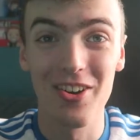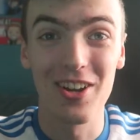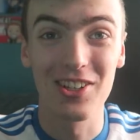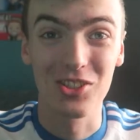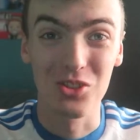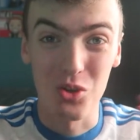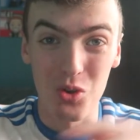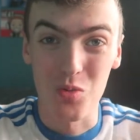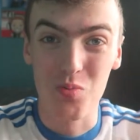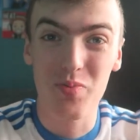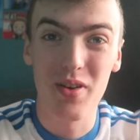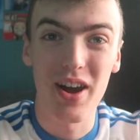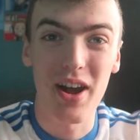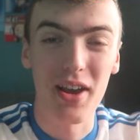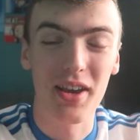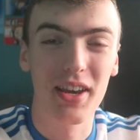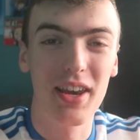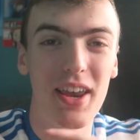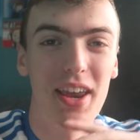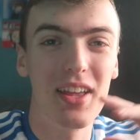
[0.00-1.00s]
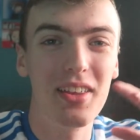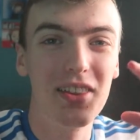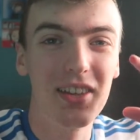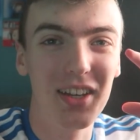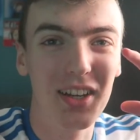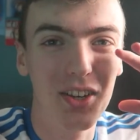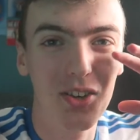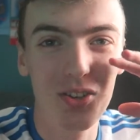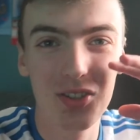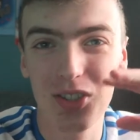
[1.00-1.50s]
Alright, so we're back in
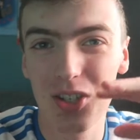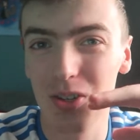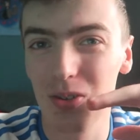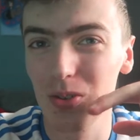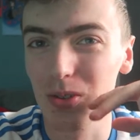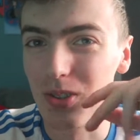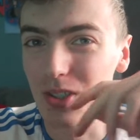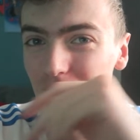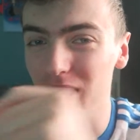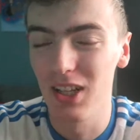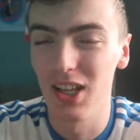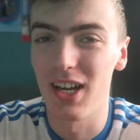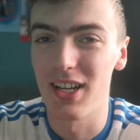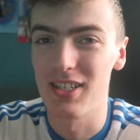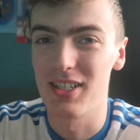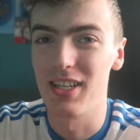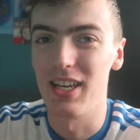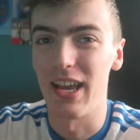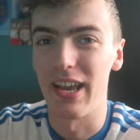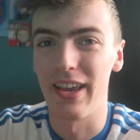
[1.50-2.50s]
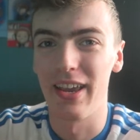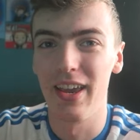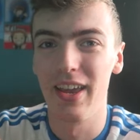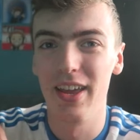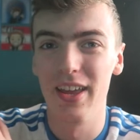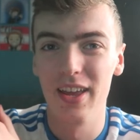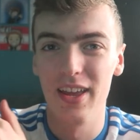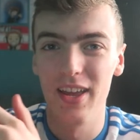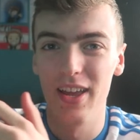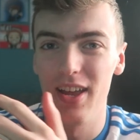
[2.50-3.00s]
the good old classic
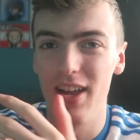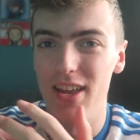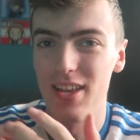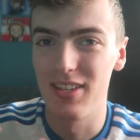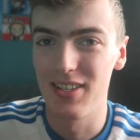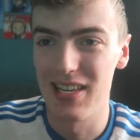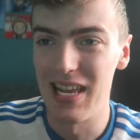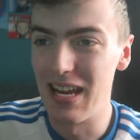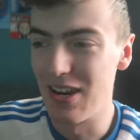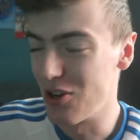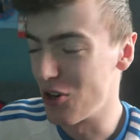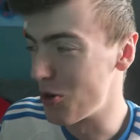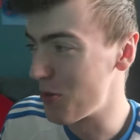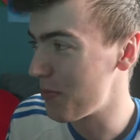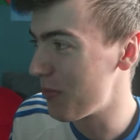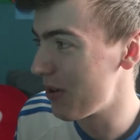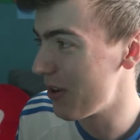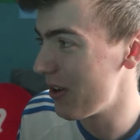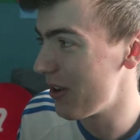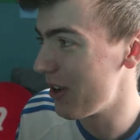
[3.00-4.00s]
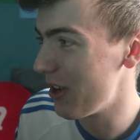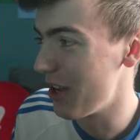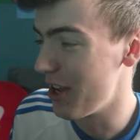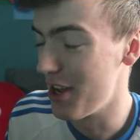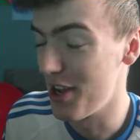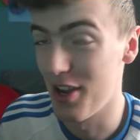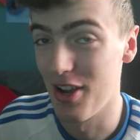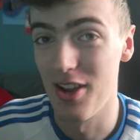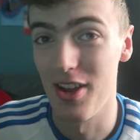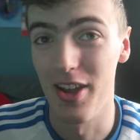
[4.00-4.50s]
set up,
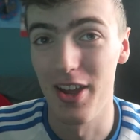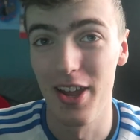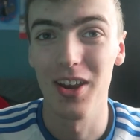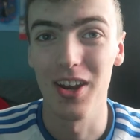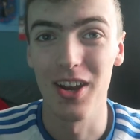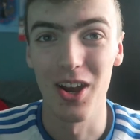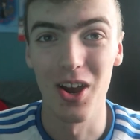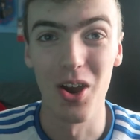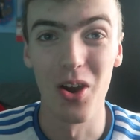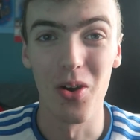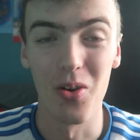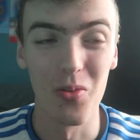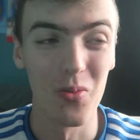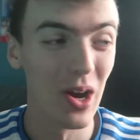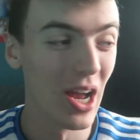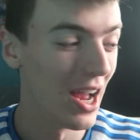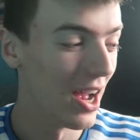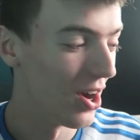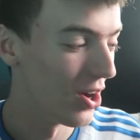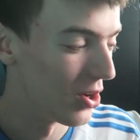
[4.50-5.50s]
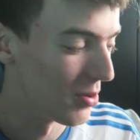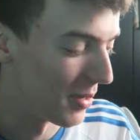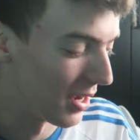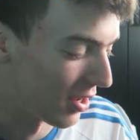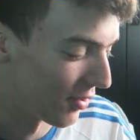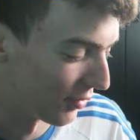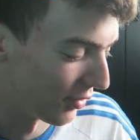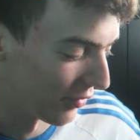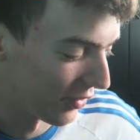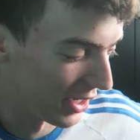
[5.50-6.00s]
where all
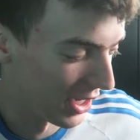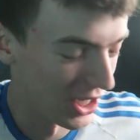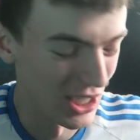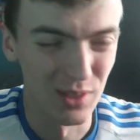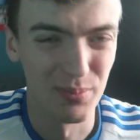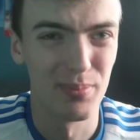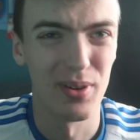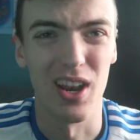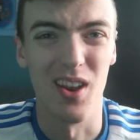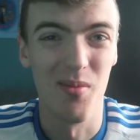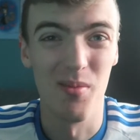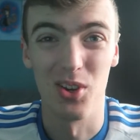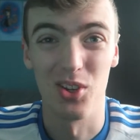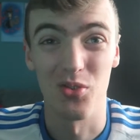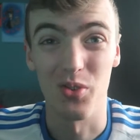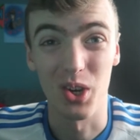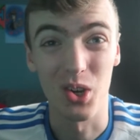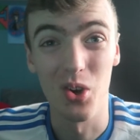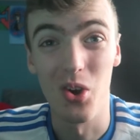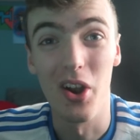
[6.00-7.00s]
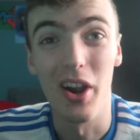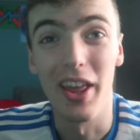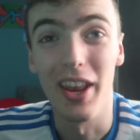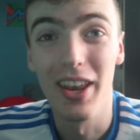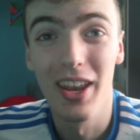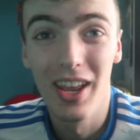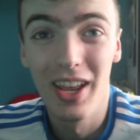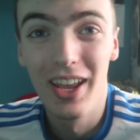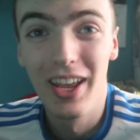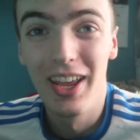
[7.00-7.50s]
my other videos are pretty much recorded,